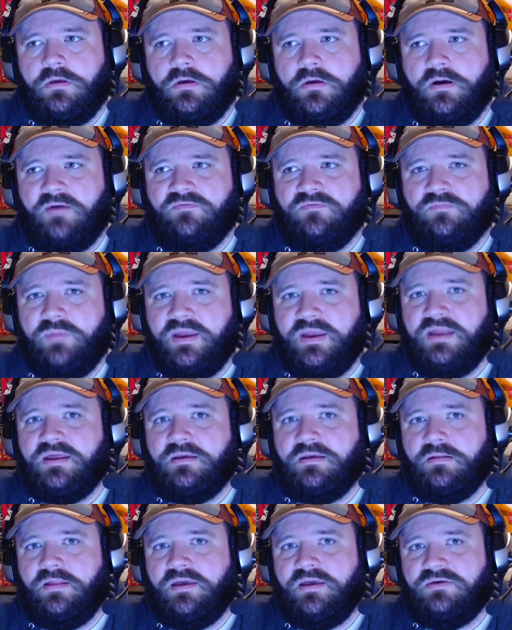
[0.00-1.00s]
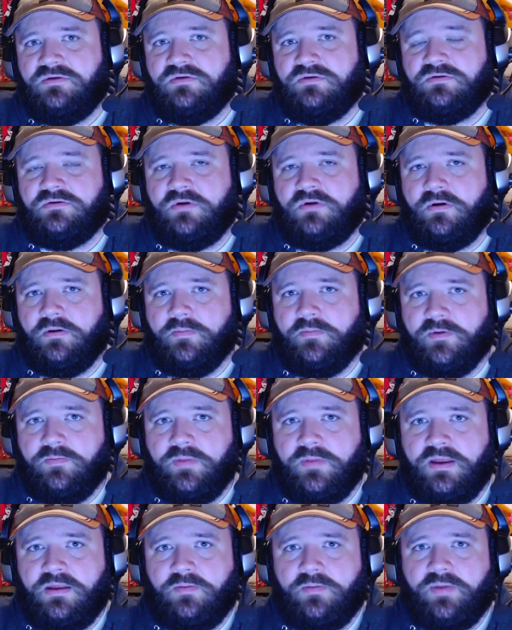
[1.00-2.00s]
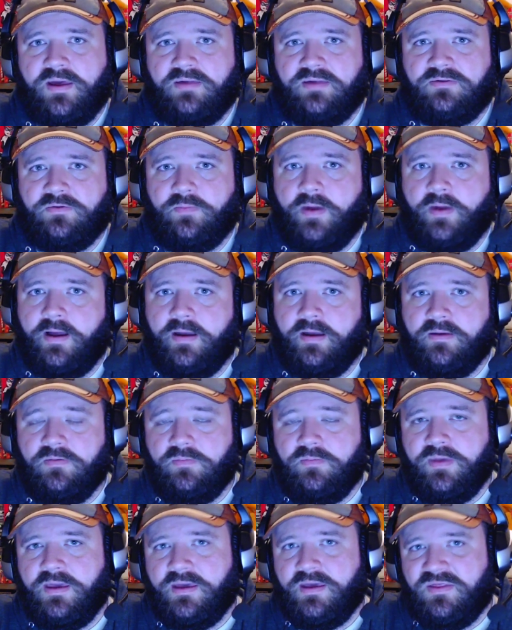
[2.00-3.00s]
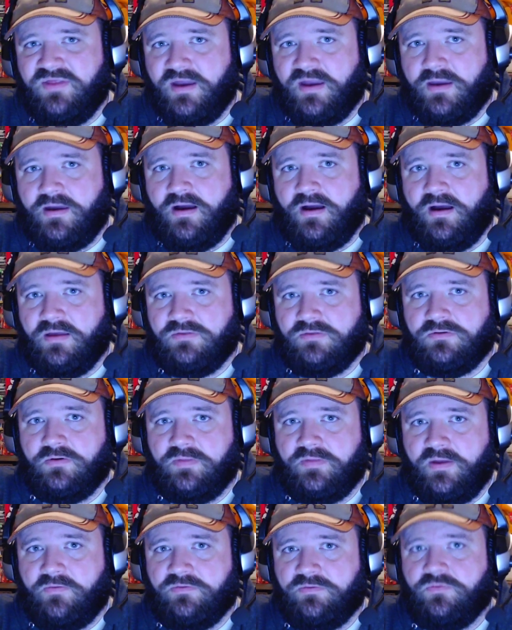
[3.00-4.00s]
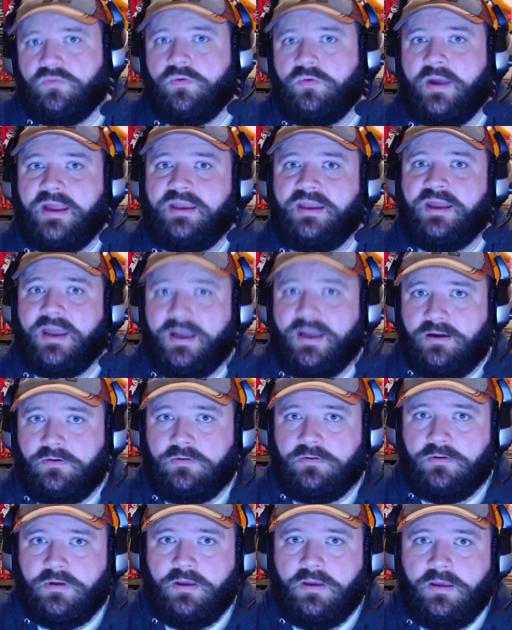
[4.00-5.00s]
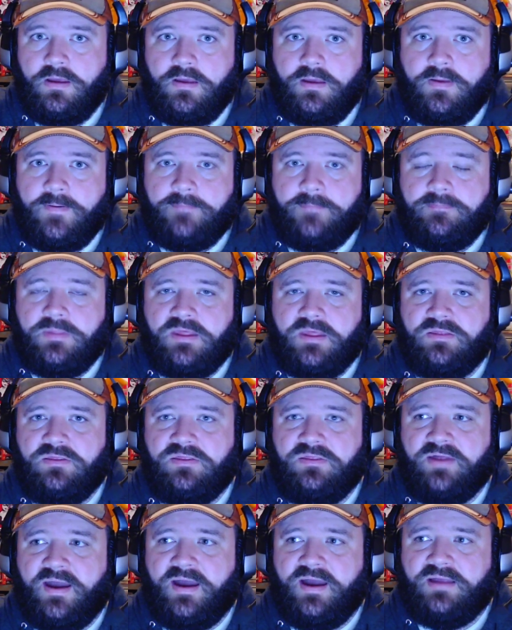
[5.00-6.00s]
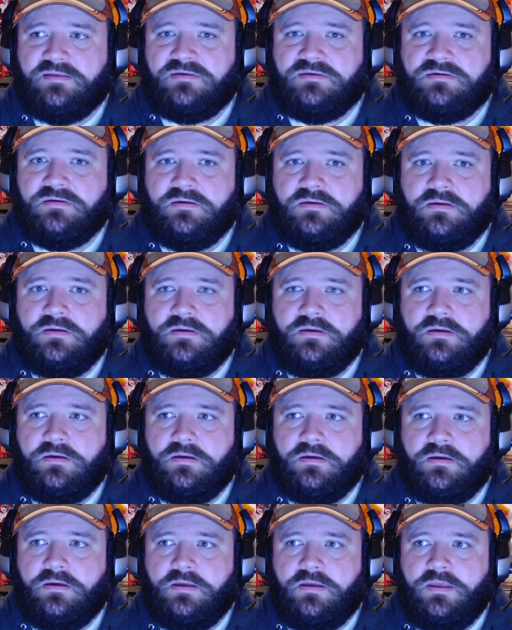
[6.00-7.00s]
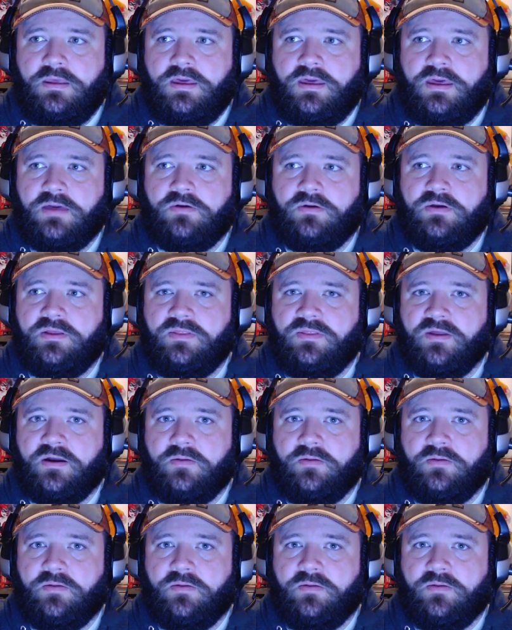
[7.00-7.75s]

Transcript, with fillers: of meeting Lacey Sturm, of meeting passerby, of being at that concert that was rained out, that hearing their